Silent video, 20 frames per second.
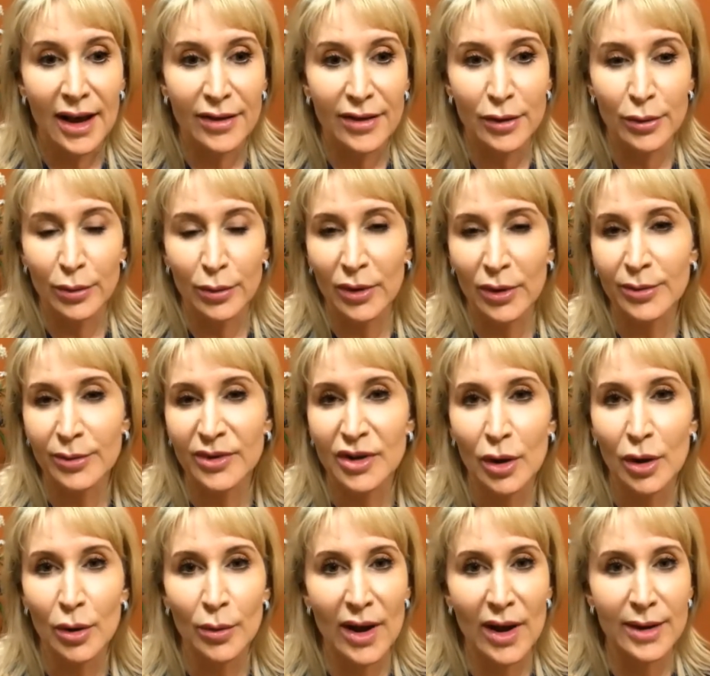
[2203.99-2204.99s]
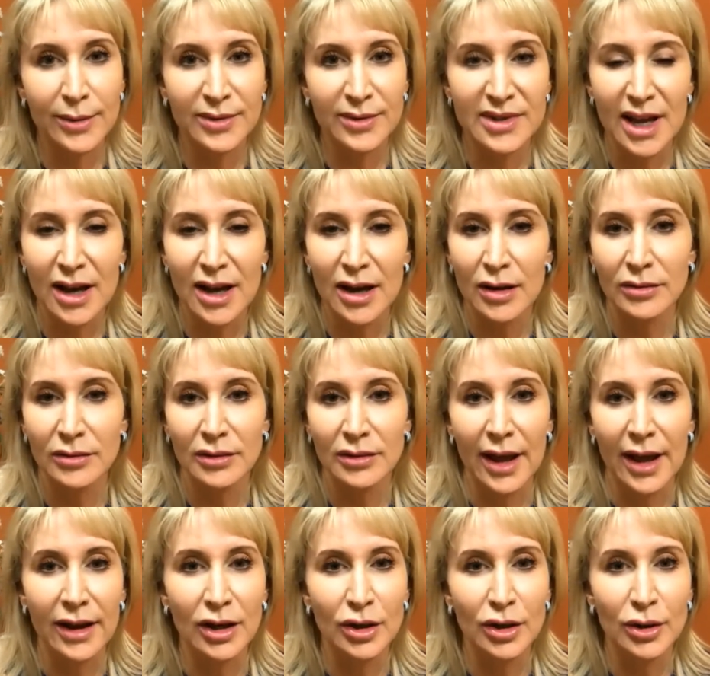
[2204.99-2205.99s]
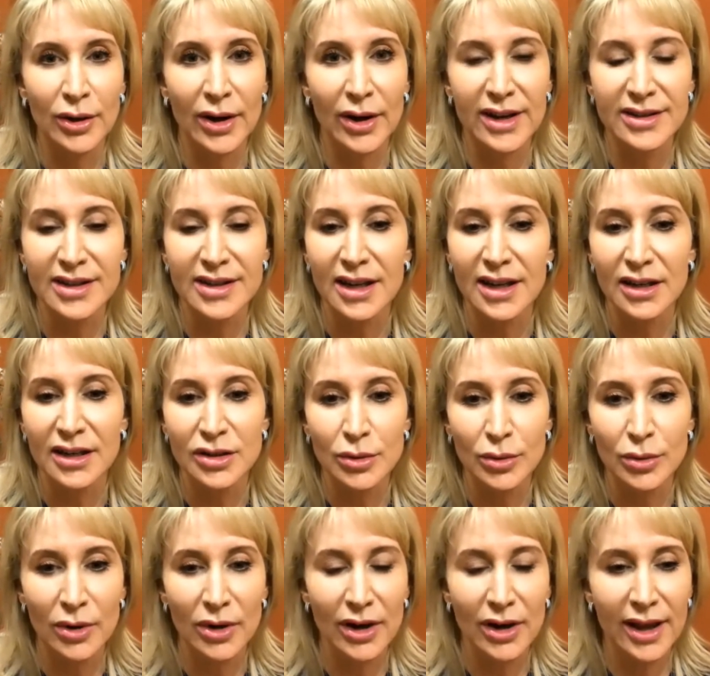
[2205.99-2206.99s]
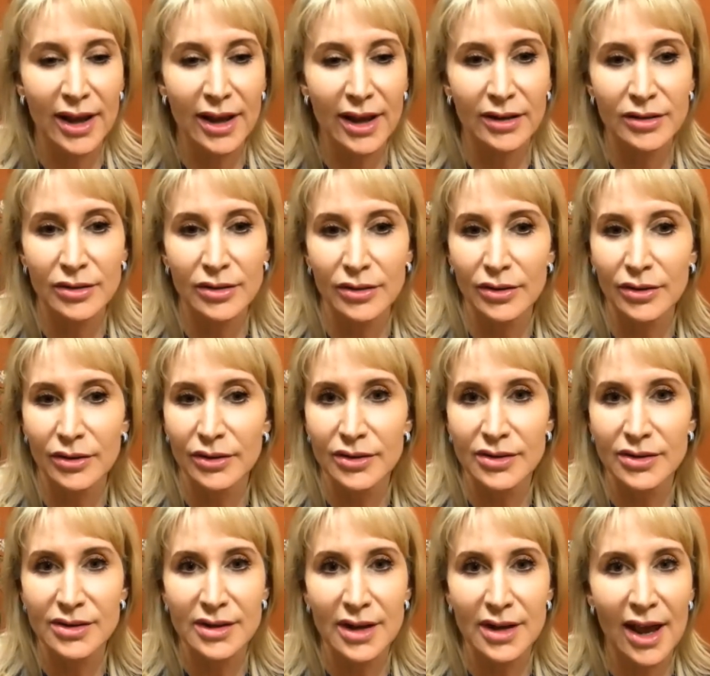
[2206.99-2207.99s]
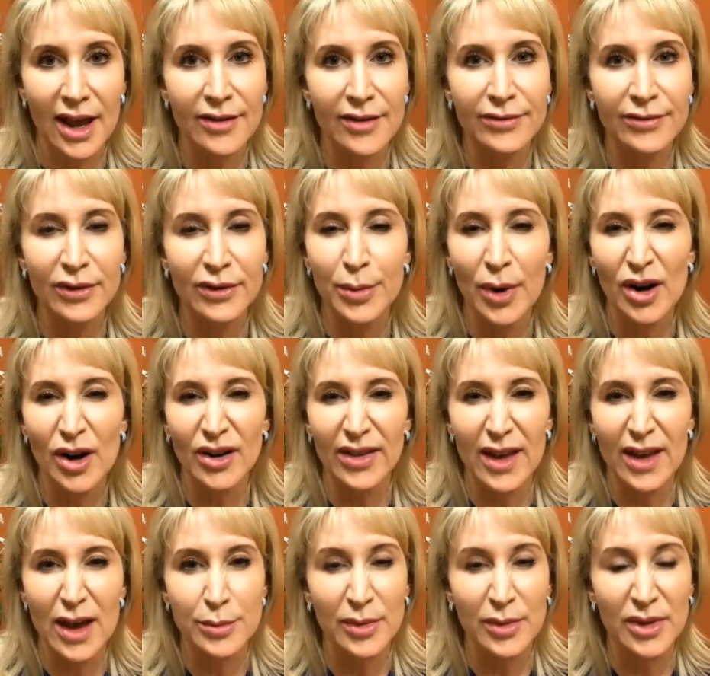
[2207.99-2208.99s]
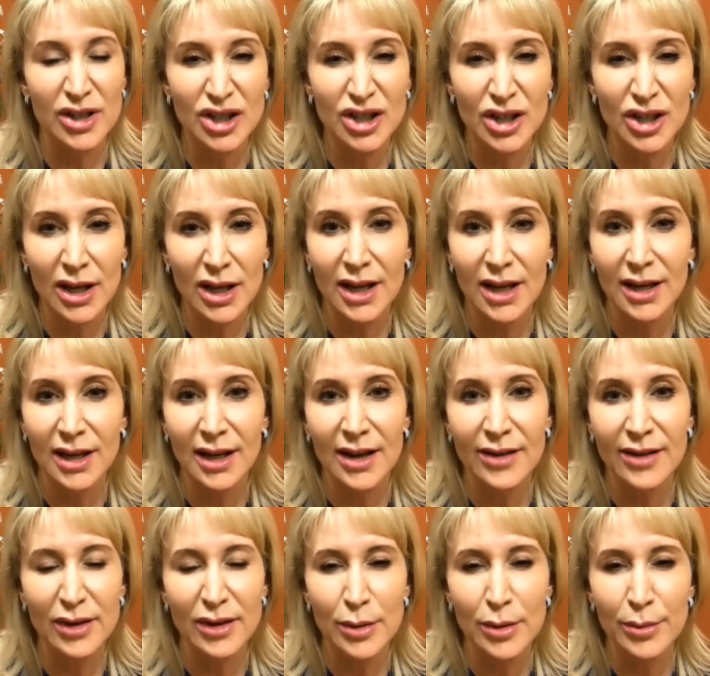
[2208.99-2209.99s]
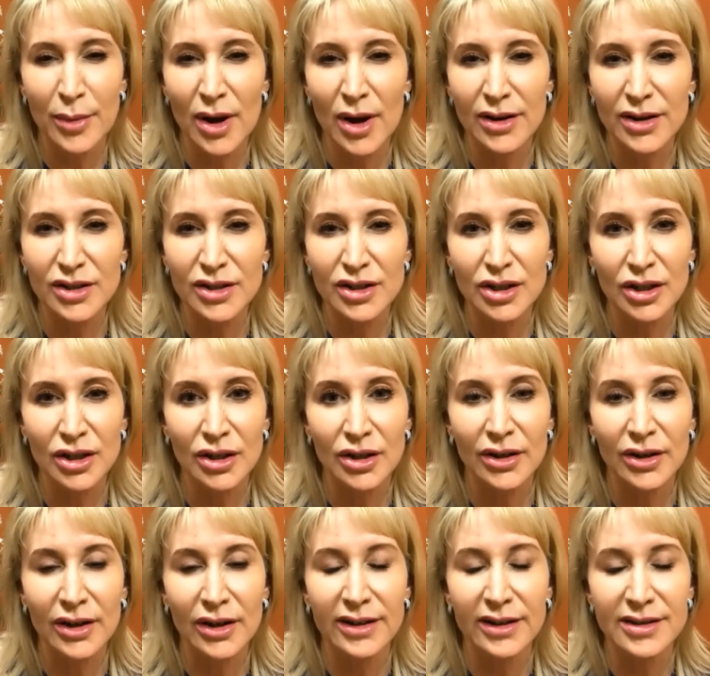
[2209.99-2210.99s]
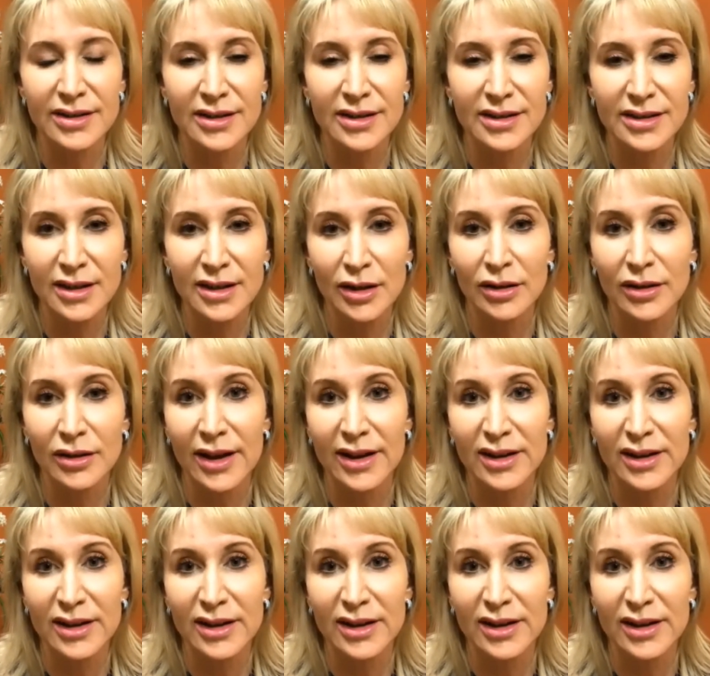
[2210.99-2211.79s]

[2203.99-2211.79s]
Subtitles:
The rooms are wiped down like crazy, door handles, every part of that machine, even the monitor is sterilized